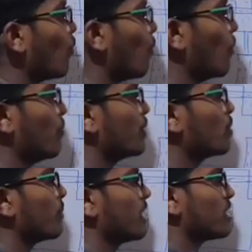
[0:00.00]

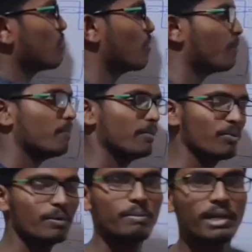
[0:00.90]
V2 minus
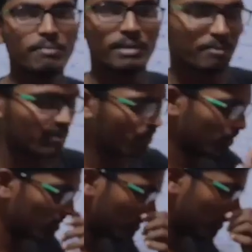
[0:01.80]
V1 become minimum.
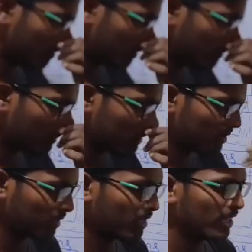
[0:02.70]
That means
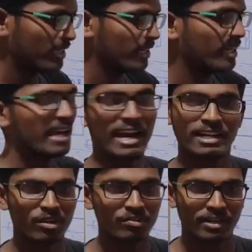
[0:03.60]
they did
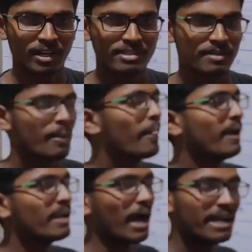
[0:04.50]
100 of trials.
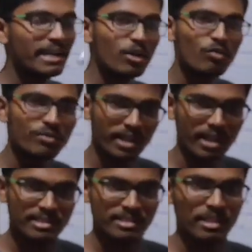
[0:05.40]
In 100 of
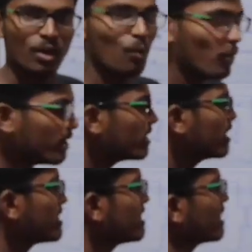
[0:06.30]
trials, when
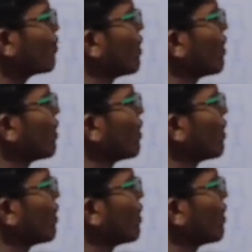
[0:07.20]
they see the